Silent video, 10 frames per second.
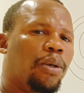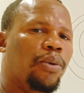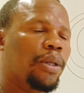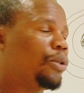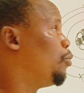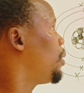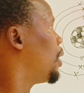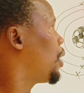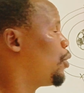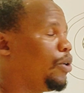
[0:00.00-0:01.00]
with topic
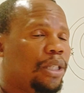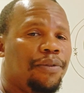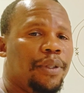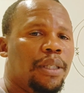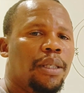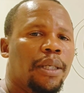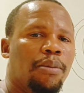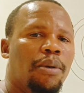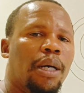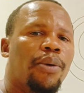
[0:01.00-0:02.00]
ya radioactivity re
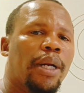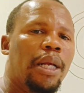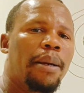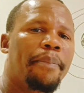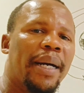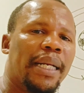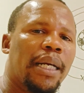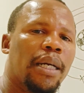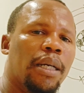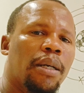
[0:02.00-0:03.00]
bua ka gore
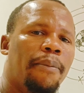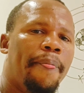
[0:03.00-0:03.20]
marang,